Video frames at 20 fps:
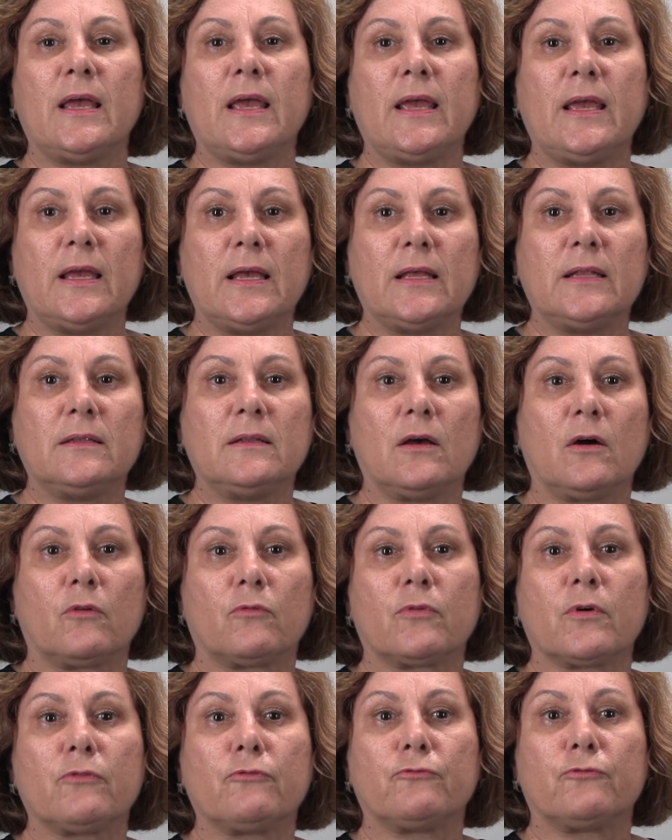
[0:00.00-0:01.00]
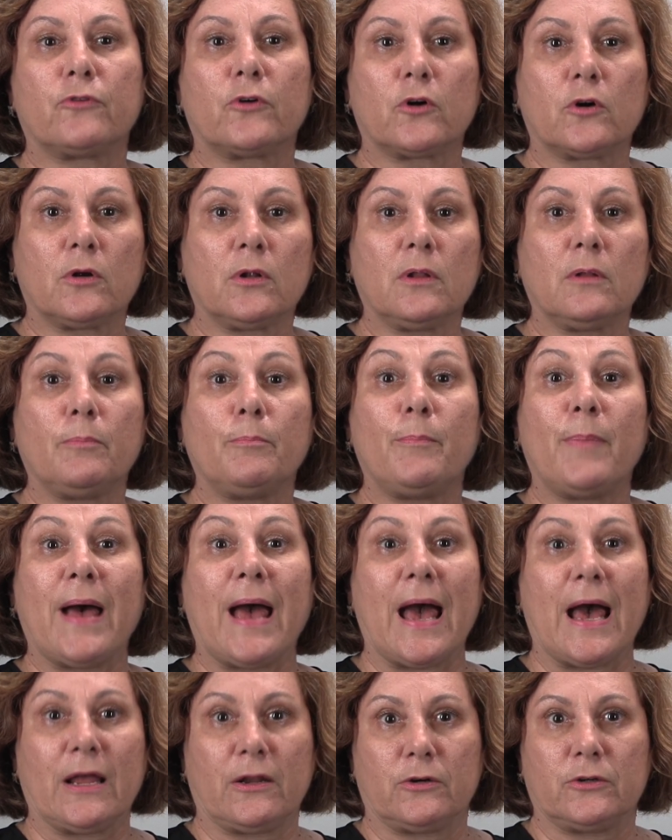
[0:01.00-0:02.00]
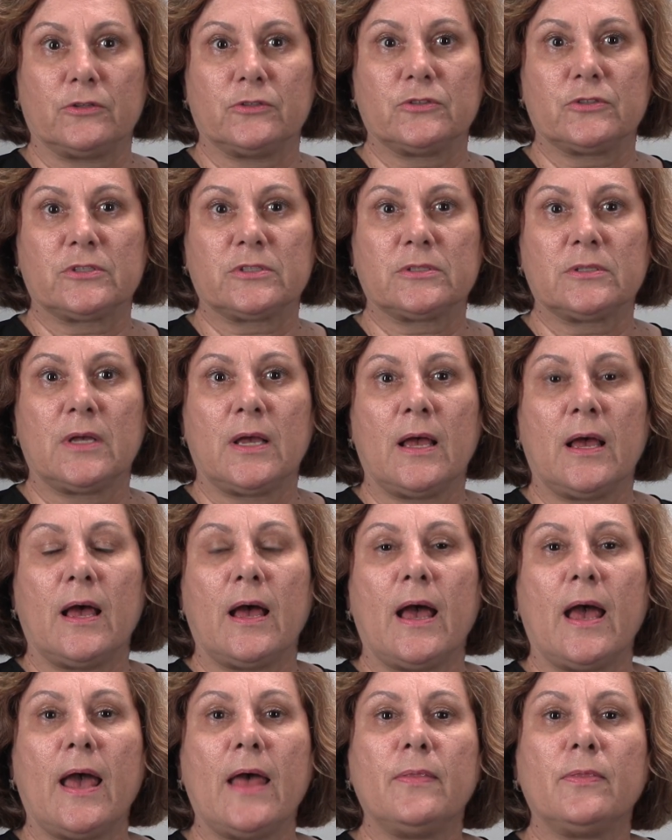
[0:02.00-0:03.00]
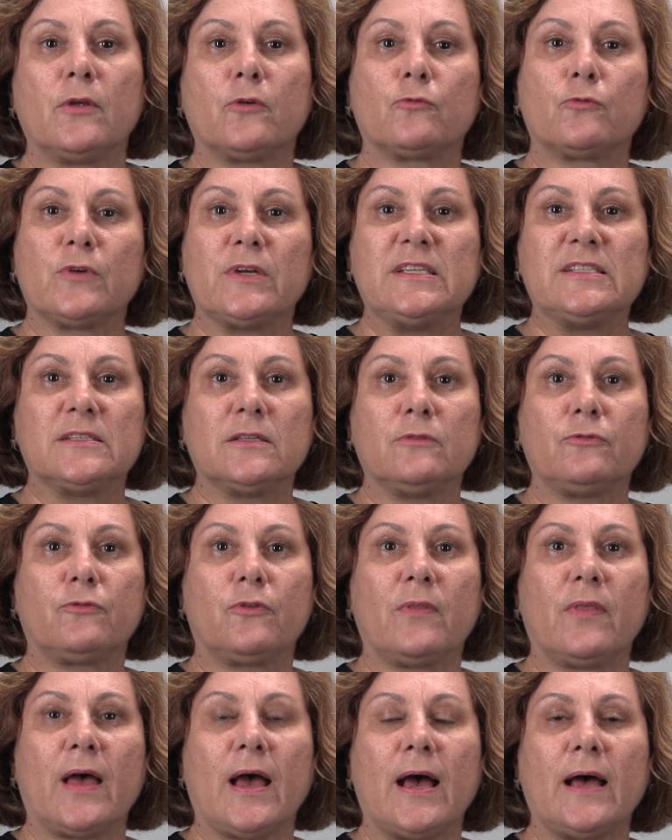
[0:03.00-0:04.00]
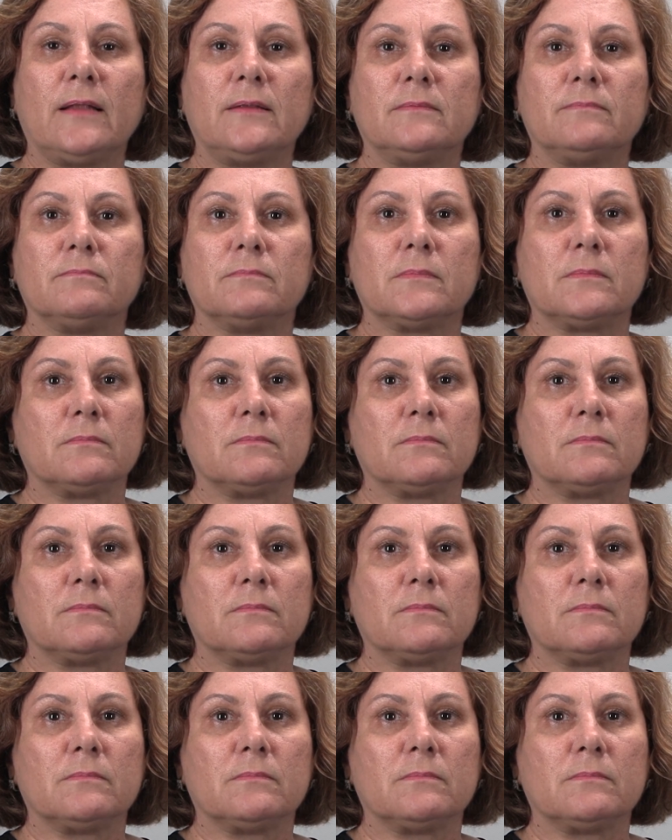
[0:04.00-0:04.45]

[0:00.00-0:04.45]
in referral patterns. And the reason for that,